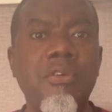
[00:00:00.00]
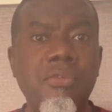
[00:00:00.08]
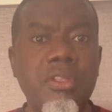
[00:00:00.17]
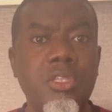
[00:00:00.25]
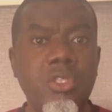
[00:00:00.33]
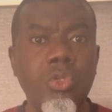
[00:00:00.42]

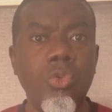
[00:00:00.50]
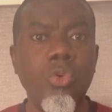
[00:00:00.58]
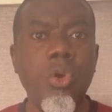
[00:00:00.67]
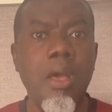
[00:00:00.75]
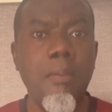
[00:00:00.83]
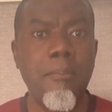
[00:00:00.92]

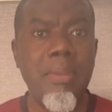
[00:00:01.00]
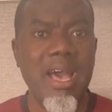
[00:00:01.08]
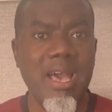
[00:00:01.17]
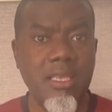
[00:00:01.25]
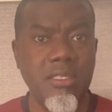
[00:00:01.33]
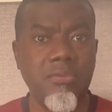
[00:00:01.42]
42
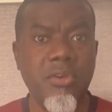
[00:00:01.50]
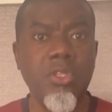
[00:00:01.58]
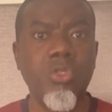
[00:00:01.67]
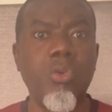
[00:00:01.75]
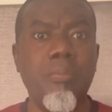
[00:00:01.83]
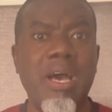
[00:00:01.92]
bags,
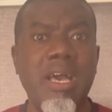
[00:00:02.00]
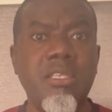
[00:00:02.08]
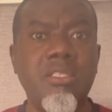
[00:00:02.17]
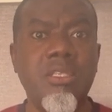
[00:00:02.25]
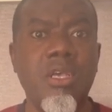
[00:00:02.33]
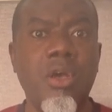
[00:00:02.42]
42
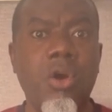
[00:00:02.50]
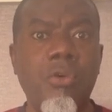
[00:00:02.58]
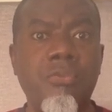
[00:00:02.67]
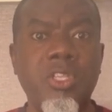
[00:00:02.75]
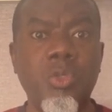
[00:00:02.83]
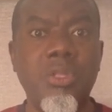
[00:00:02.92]
bags
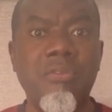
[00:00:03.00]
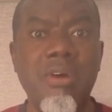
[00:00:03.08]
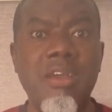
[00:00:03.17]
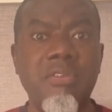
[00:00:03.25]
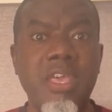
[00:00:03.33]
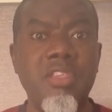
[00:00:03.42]
of a
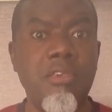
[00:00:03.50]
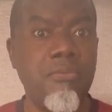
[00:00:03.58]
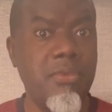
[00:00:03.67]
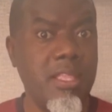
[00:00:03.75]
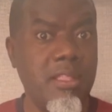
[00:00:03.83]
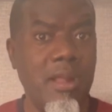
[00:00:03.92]
25 kg
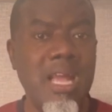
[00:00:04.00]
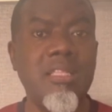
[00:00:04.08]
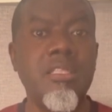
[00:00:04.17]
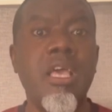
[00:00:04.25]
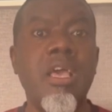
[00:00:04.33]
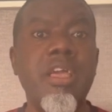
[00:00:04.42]
feed,
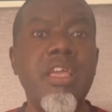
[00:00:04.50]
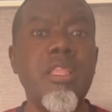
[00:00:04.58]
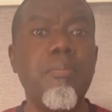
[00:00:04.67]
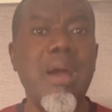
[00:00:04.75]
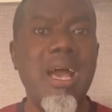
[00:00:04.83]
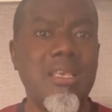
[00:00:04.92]
and
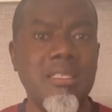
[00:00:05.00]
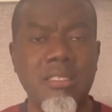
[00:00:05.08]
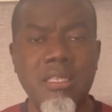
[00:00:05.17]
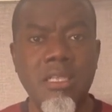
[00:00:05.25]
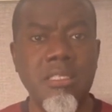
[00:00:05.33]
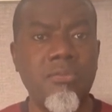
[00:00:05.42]
each bag
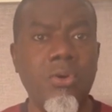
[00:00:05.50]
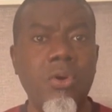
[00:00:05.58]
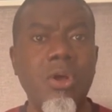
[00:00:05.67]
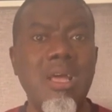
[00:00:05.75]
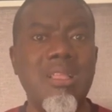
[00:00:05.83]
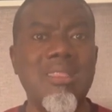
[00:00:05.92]
sells
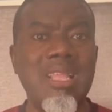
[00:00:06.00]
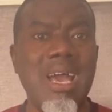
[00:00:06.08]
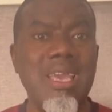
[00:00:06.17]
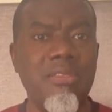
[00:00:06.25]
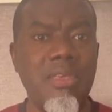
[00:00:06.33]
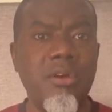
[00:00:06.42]
for
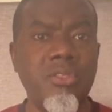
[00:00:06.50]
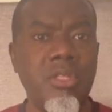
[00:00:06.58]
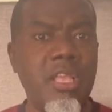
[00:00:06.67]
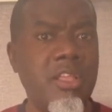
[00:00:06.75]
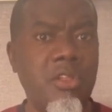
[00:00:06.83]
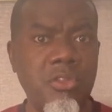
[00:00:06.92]

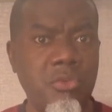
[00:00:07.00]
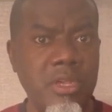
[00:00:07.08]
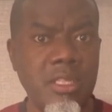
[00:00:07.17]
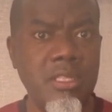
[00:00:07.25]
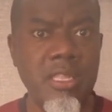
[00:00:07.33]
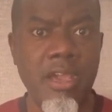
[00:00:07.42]

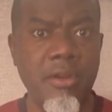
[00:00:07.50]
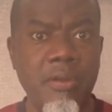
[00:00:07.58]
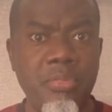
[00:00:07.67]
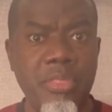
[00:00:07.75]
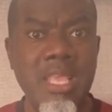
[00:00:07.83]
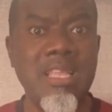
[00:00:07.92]
9,800 naira,
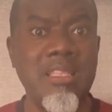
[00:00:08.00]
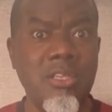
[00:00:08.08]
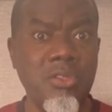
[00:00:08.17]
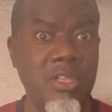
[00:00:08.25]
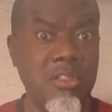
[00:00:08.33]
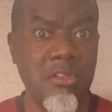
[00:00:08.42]

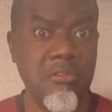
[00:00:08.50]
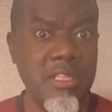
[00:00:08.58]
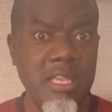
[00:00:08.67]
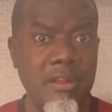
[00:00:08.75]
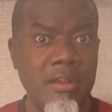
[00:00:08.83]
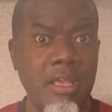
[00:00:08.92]
9,800
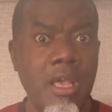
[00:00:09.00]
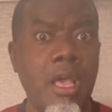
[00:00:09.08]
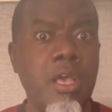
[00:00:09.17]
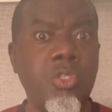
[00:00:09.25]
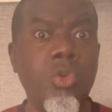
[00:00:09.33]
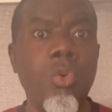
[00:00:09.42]
naira.
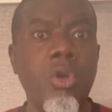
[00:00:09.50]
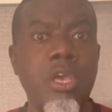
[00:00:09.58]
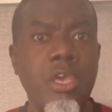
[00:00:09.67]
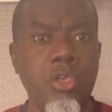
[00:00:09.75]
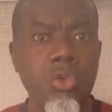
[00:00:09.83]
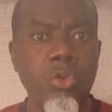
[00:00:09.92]
So
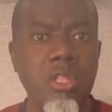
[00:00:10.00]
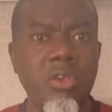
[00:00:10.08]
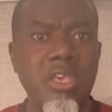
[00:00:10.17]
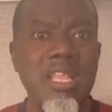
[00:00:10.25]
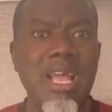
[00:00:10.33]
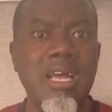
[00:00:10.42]
you're
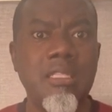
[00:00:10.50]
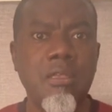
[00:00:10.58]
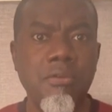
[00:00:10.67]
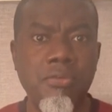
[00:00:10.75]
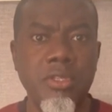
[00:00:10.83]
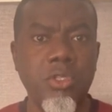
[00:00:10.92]
looking at
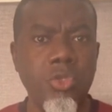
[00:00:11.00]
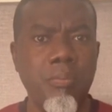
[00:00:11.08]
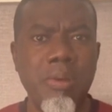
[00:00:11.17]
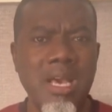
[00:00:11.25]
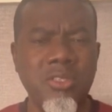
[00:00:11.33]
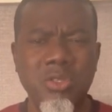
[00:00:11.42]
42
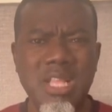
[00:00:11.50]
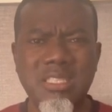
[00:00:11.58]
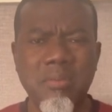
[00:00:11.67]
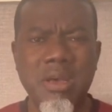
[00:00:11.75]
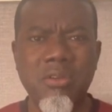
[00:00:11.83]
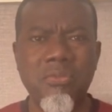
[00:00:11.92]
bags, so that's
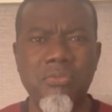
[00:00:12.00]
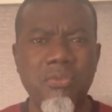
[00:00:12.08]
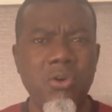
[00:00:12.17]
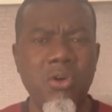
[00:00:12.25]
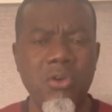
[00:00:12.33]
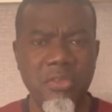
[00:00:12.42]
about
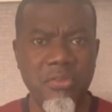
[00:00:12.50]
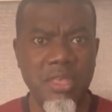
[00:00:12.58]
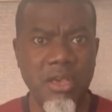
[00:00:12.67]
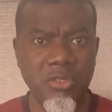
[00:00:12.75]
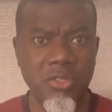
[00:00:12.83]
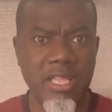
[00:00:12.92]

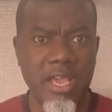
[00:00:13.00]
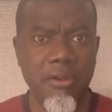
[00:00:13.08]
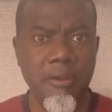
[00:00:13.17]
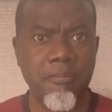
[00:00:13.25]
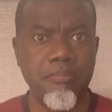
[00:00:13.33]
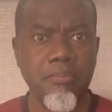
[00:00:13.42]
400,000 naira.